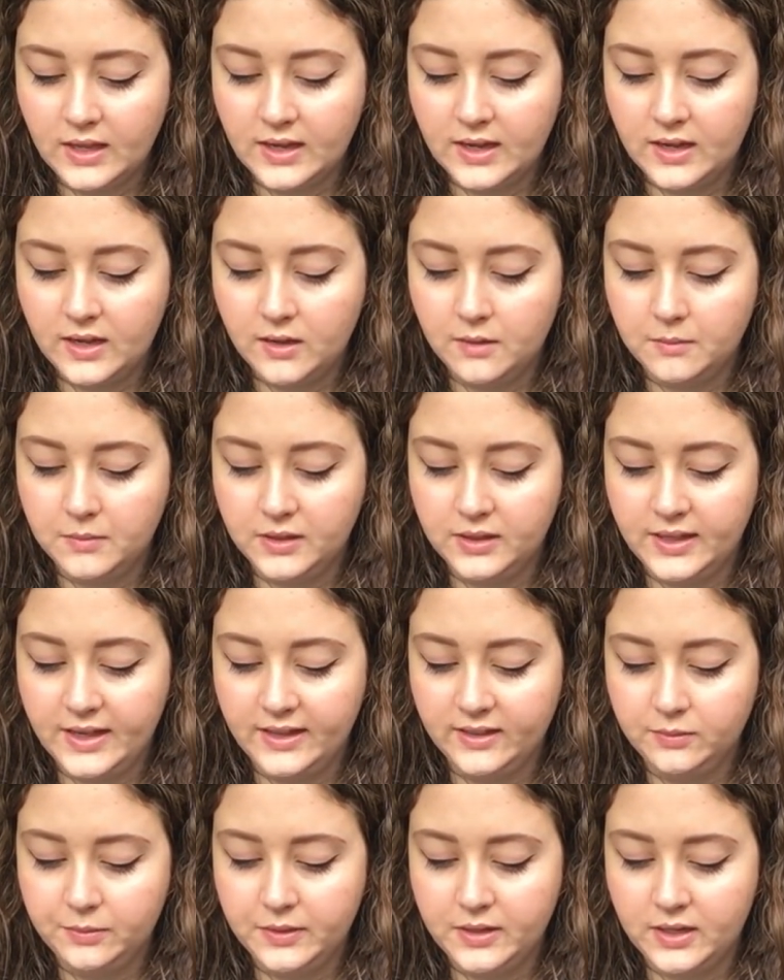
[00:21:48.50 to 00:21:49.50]

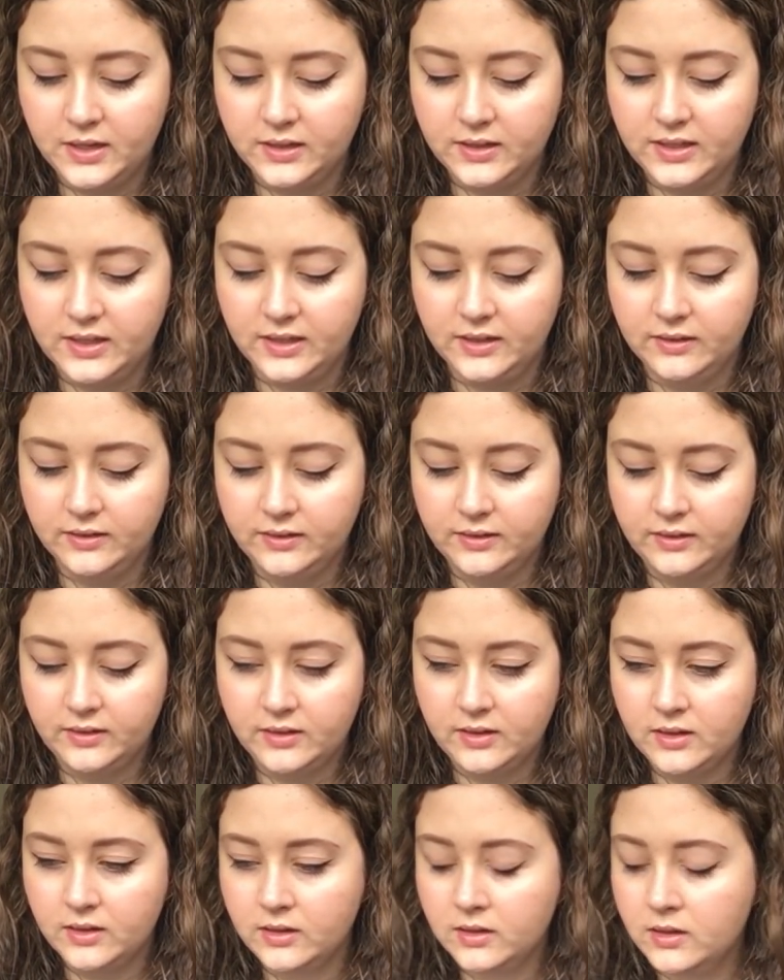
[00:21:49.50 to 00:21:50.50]
Last but not
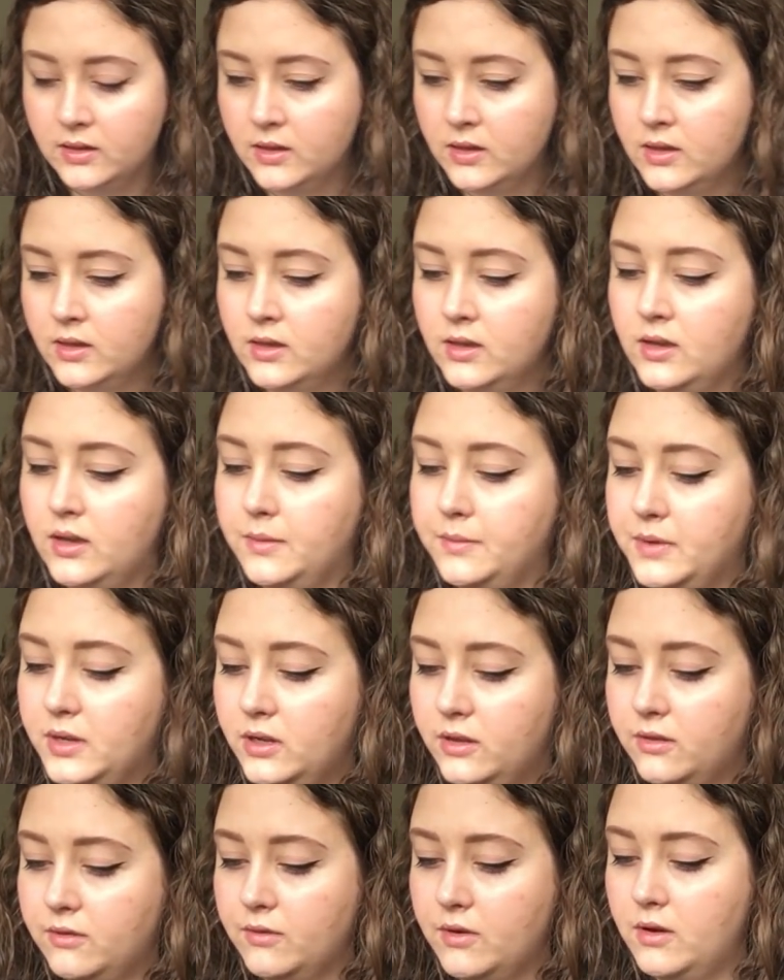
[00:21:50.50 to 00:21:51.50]
least, I'm
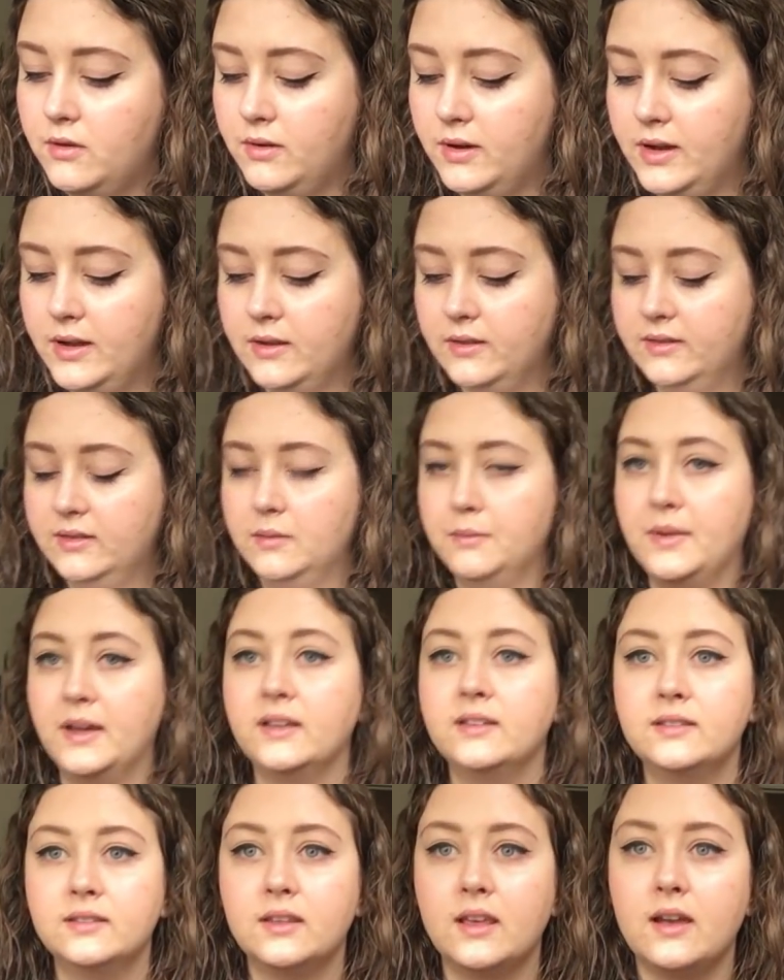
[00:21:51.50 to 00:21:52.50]
going to throw on some
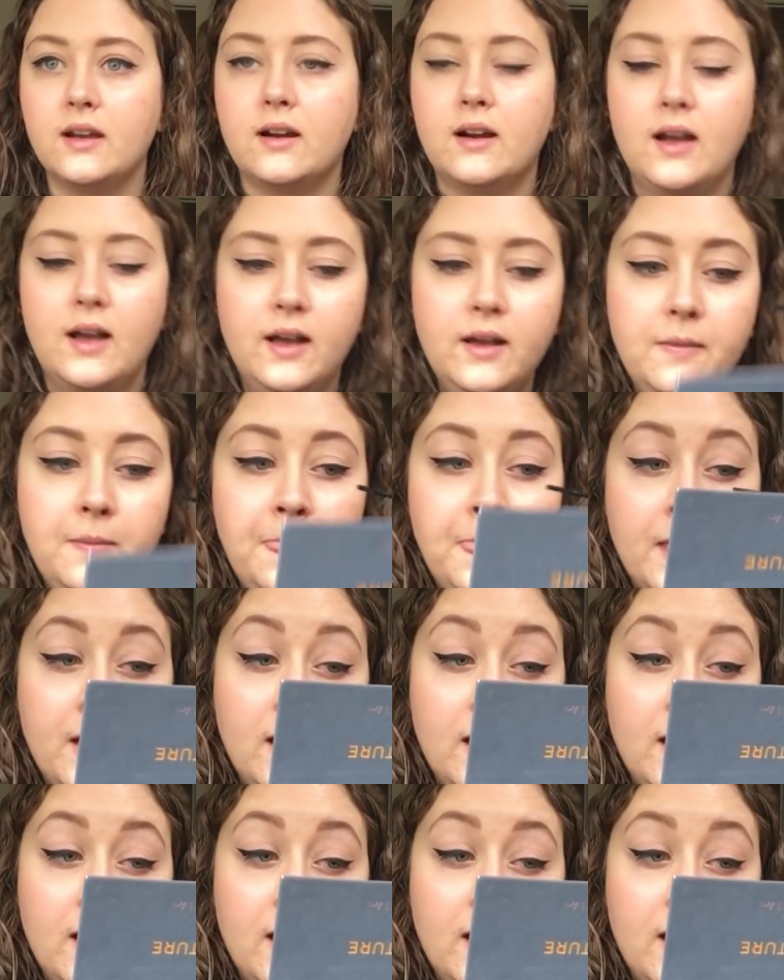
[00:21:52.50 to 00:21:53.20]
mascara.